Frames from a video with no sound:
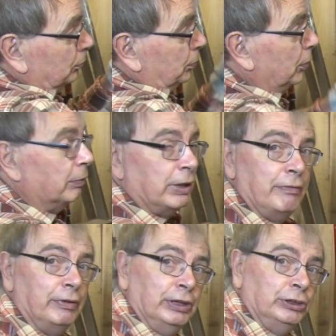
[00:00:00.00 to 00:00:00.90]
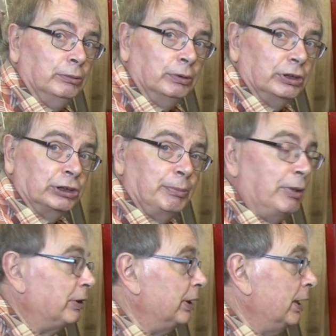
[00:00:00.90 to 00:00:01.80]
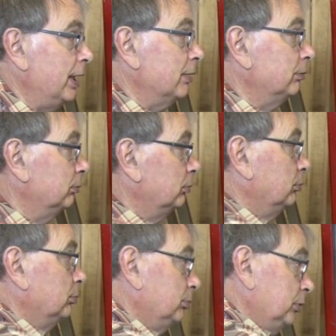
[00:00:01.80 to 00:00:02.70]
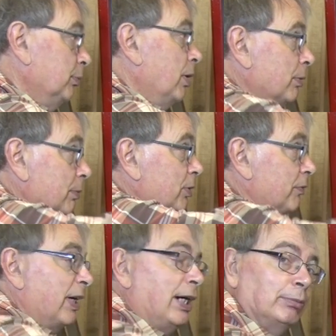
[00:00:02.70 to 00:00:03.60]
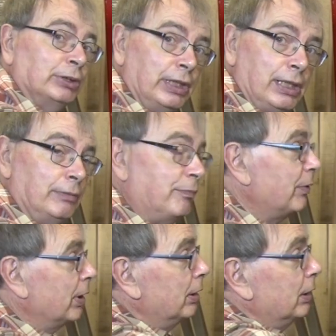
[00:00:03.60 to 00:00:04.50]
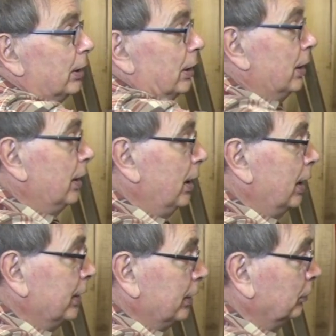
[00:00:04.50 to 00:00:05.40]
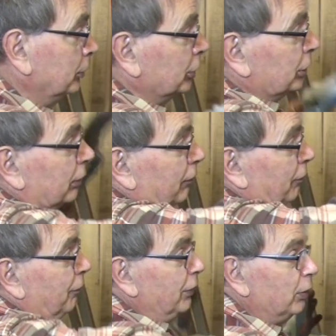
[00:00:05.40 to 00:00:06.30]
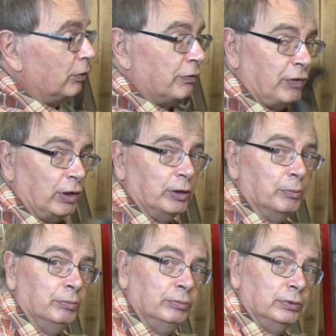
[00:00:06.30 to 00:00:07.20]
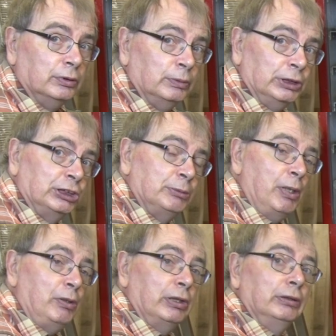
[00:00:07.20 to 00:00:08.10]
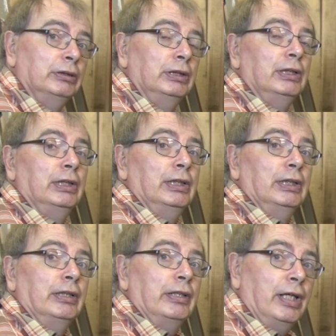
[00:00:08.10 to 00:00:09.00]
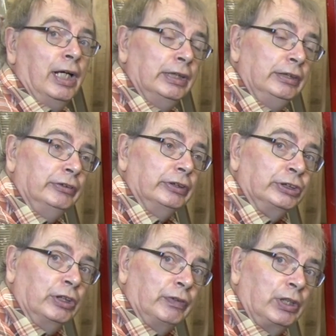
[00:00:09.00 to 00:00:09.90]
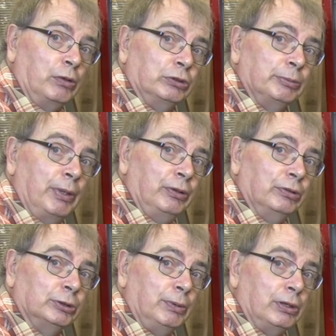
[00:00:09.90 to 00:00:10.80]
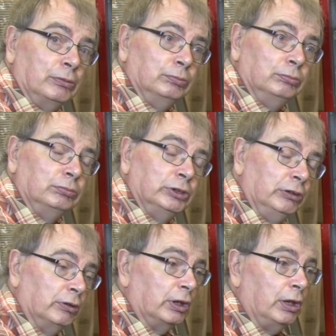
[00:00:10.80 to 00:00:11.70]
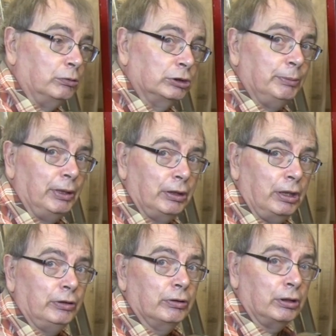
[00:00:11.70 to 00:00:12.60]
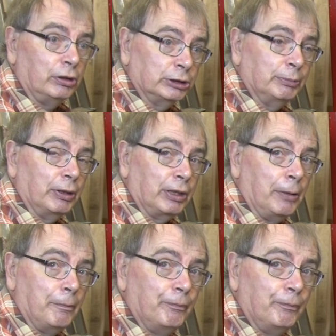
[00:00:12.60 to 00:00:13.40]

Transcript: Put whatever it is you want to smoke in there. You might want to move that up to there, and then it will just fill the volume with smoke, and you get yourself a cold smoker as well. So you've got a cold smoker, you've got a hot smoker.